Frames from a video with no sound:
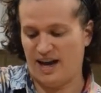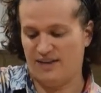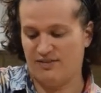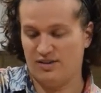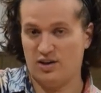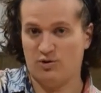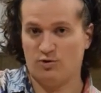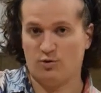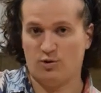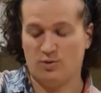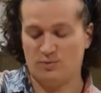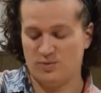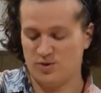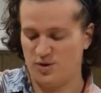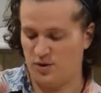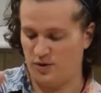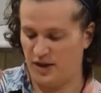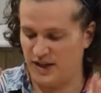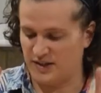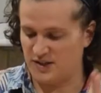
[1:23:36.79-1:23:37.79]
have enough room.
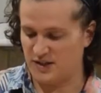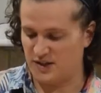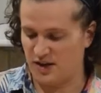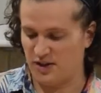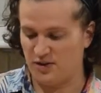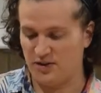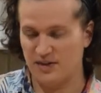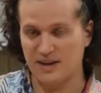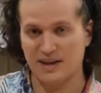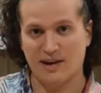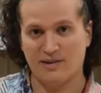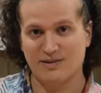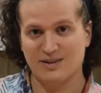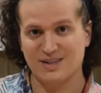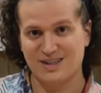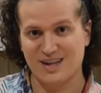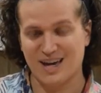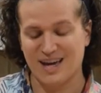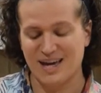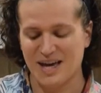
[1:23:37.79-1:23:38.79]
So that's another thing I would
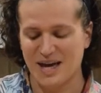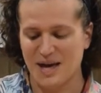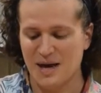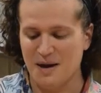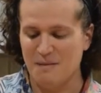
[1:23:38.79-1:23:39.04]
say.